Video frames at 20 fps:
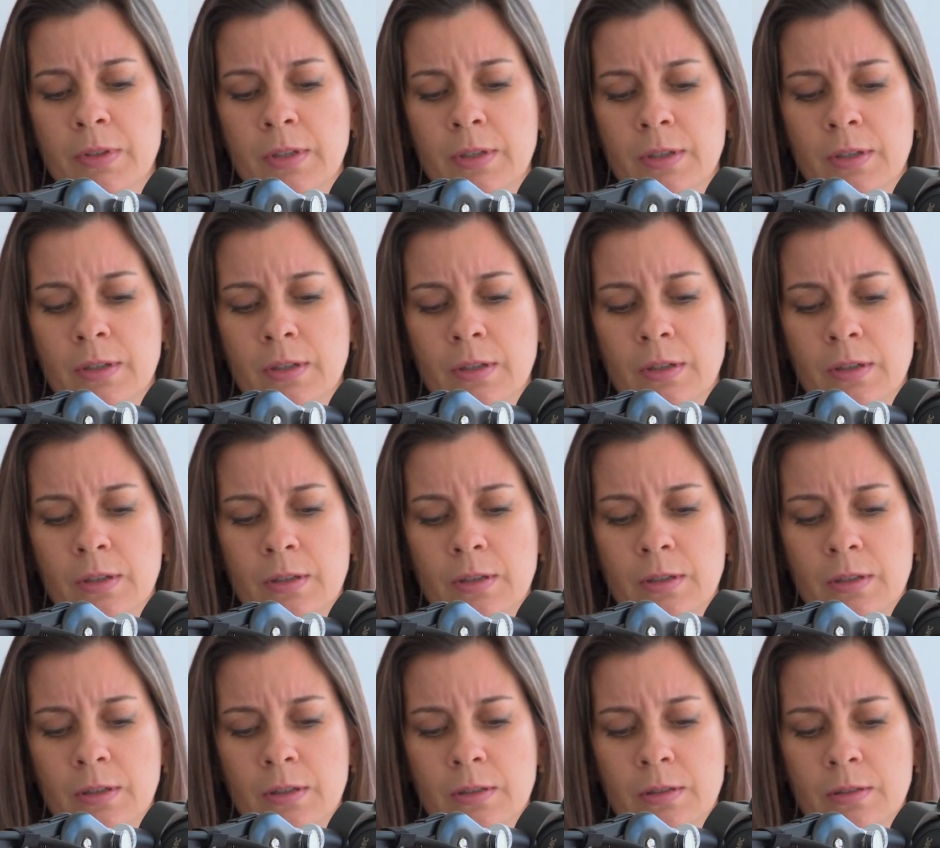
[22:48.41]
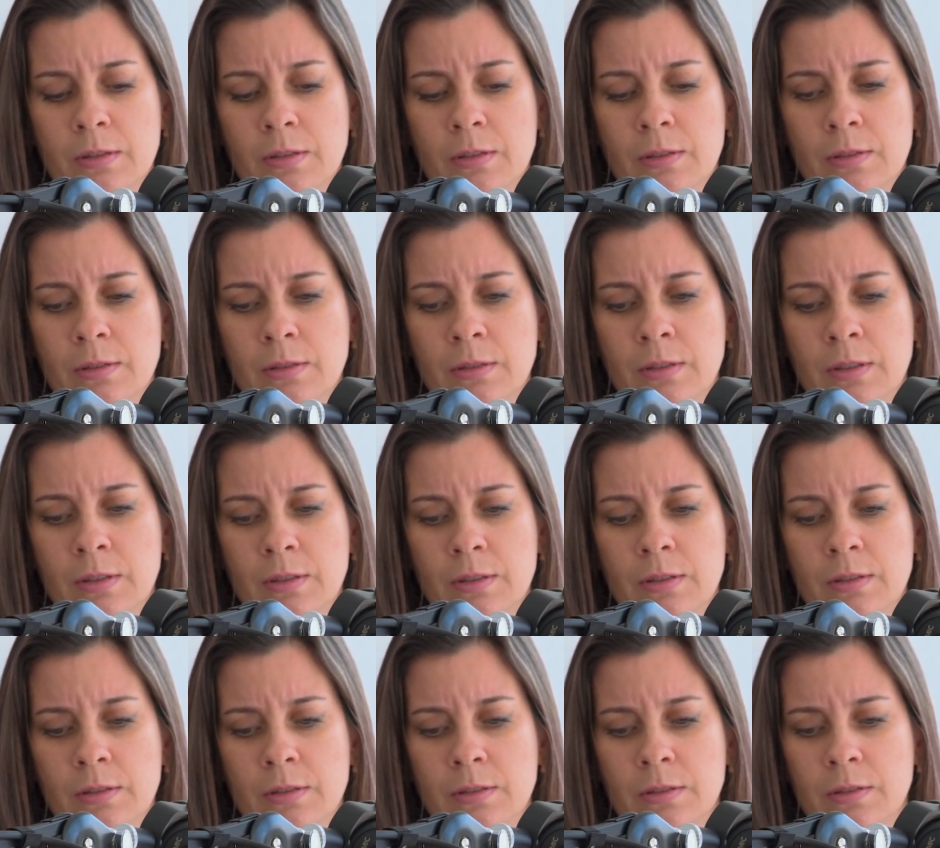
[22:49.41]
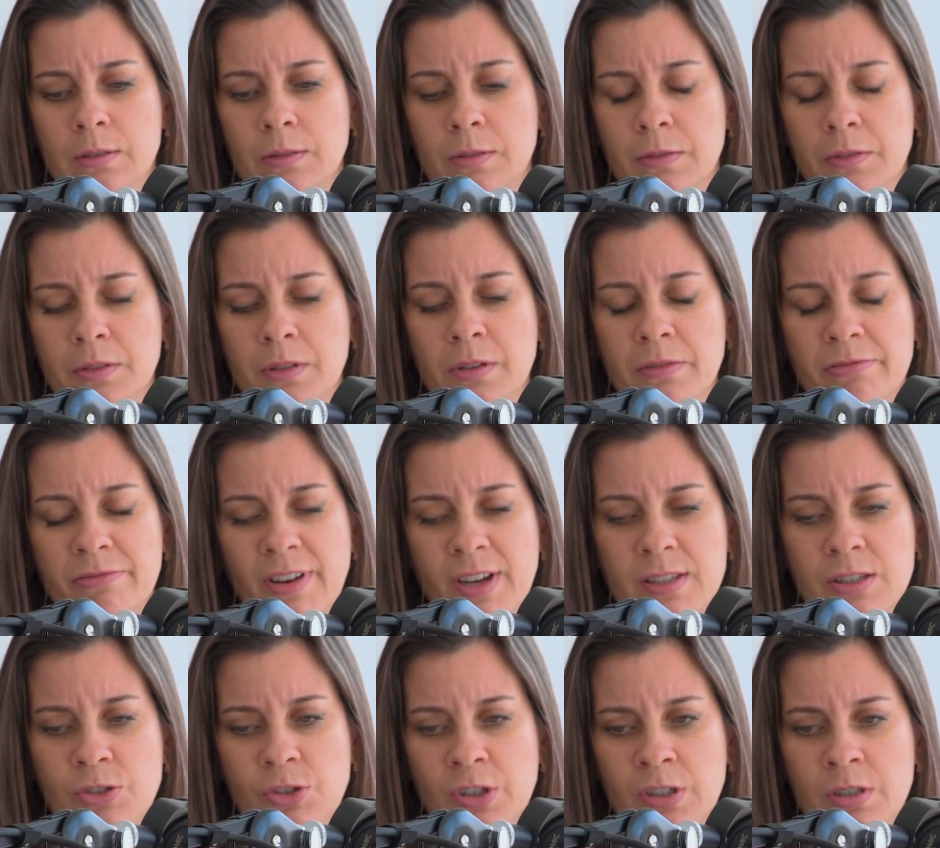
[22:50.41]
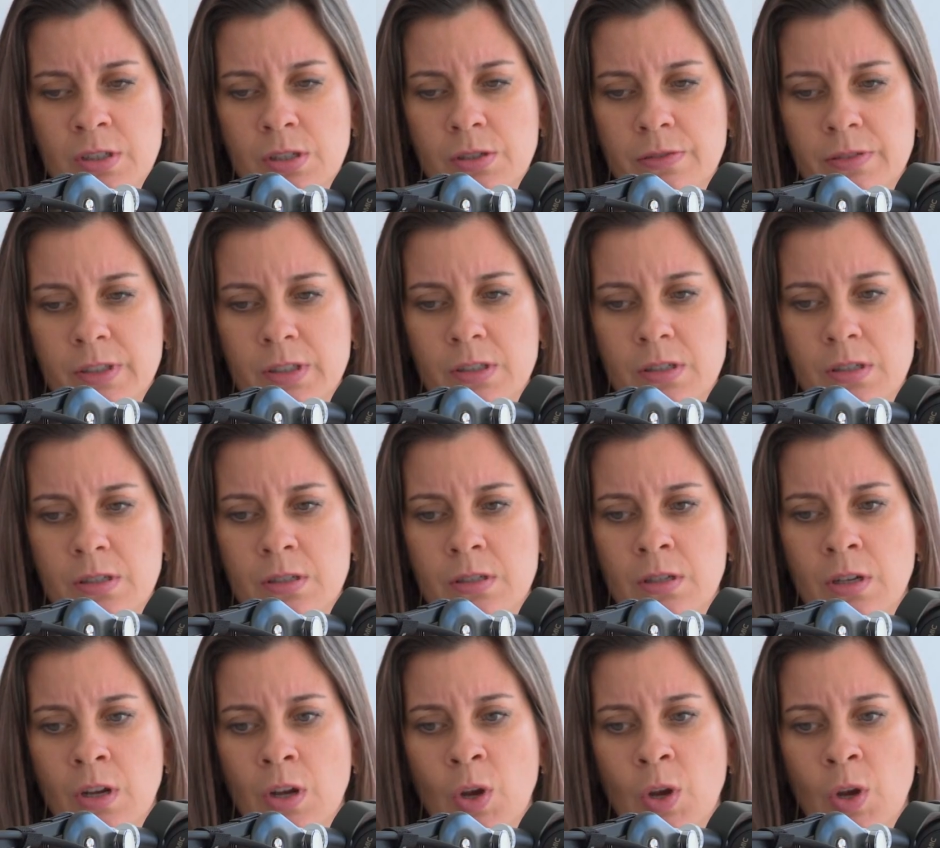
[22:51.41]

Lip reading: the fat transfers.